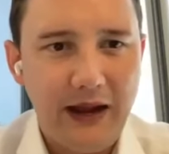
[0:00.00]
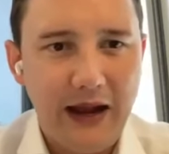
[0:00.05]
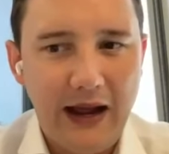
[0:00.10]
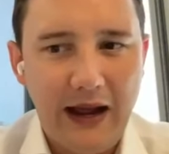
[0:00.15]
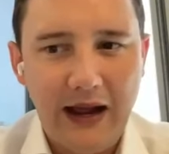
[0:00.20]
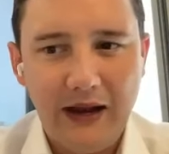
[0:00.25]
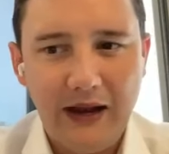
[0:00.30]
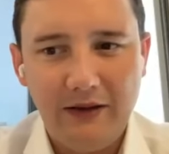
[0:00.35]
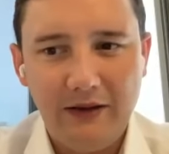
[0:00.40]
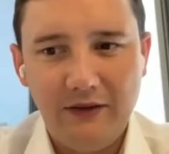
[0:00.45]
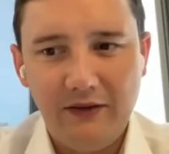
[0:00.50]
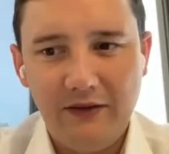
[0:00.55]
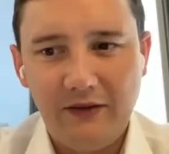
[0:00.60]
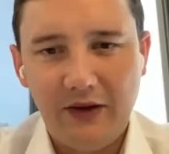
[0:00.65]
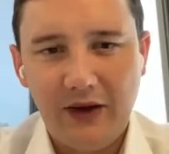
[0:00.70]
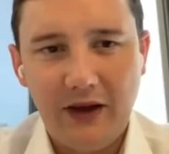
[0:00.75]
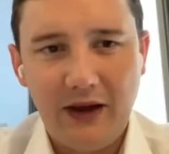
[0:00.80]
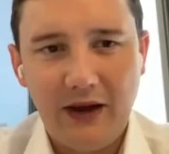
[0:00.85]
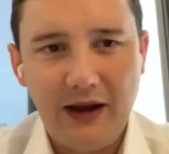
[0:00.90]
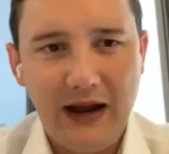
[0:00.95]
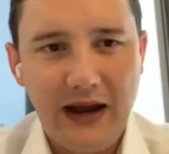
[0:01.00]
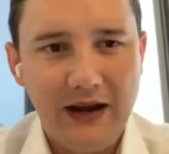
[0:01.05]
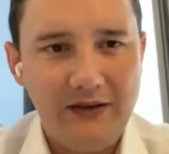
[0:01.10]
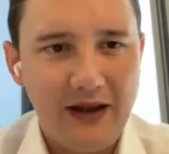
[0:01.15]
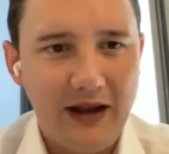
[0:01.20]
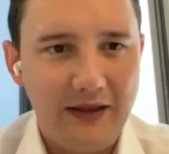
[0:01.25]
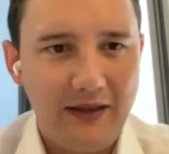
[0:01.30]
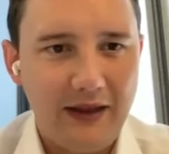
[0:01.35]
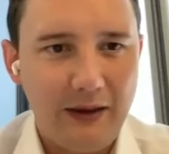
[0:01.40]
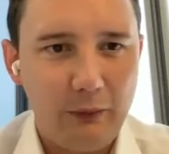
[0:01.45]
And
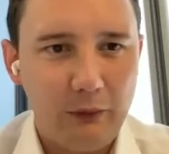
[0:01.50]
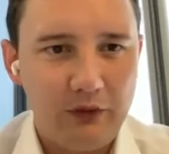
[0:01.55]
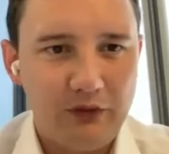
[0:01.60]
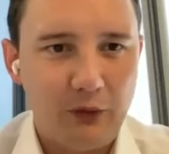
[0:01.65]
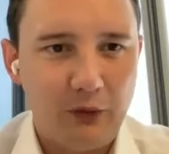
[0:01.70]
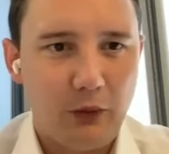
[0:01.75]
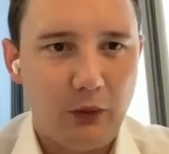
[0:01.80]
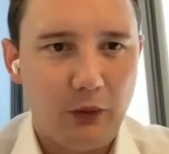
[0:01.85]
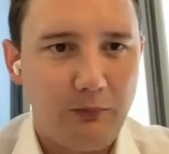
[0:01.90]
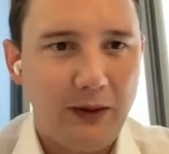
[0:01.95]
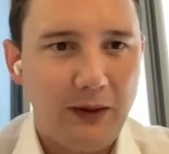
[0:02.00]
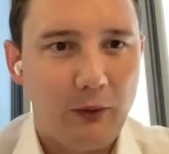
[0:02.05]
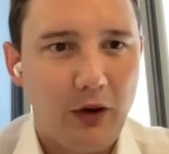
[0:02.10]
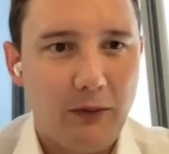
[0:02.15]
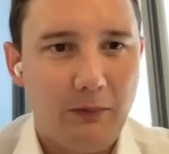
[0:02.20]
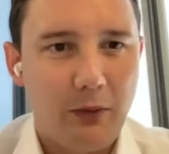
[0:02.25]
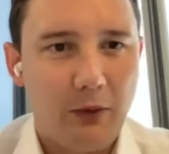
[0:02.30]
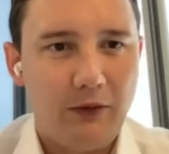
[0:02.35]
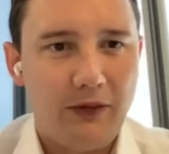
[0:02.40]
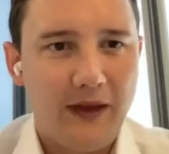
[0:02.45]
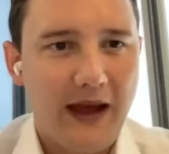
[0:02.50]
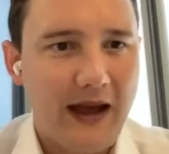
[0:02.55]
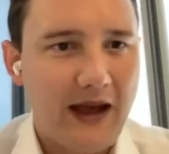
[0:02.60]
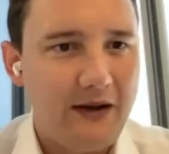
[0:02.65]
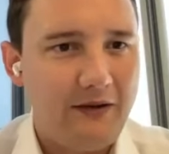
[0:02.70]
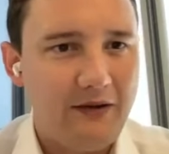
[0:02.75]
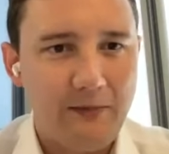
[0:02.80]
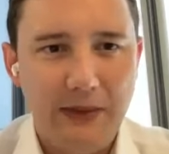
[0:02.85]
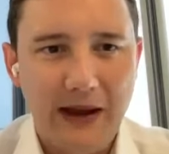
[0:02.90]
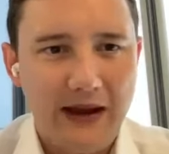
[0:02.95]
yeah, they will sort of build up on
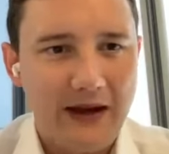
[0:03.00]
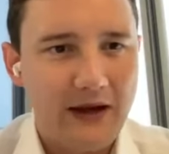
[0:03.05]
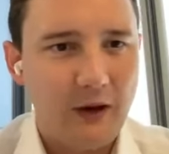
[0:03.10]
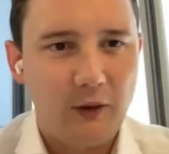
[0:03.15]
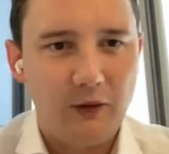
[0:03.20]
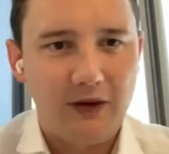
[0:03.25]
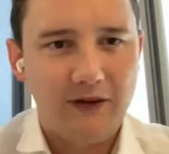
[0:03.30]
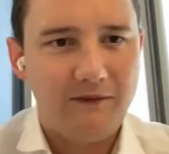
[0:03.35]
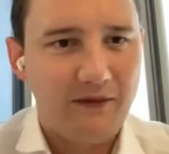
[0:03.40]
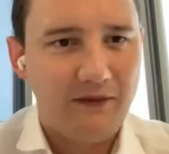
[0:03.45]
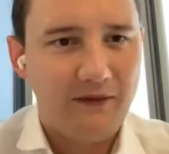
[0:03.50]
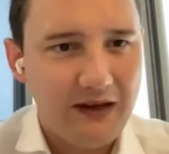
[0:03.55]
there depending on if